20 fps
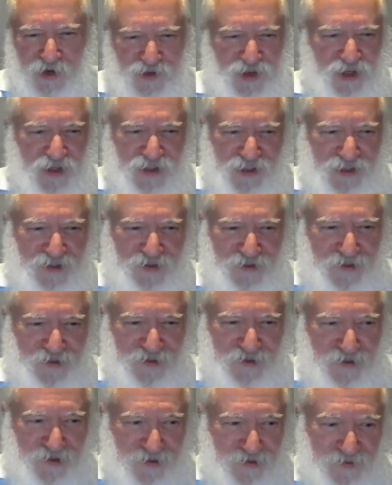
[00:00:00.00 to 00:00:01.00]
We're just
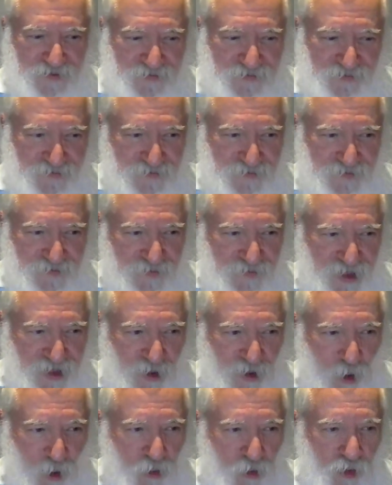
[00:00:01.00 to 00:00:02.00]

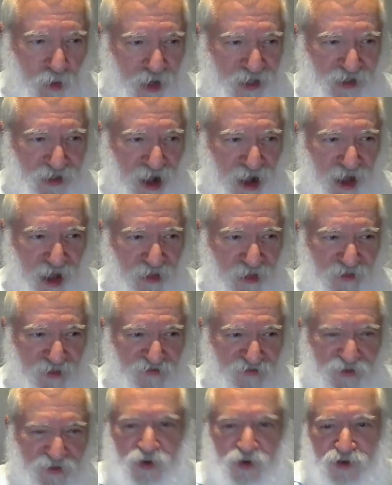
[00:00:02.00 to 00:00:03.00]
always on
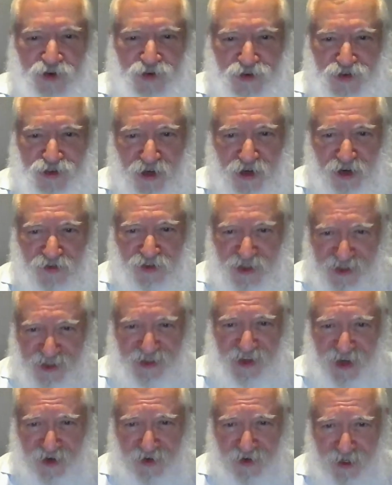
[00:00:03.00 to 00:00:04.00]
the verge of
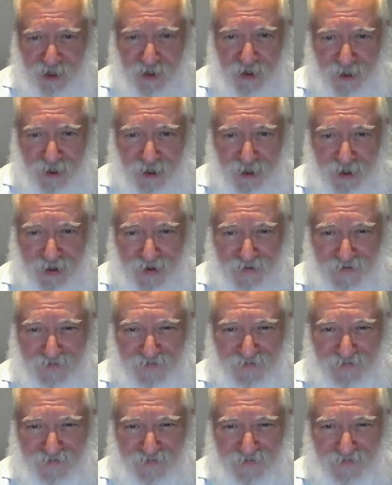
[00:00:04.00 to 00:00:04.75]
hysteria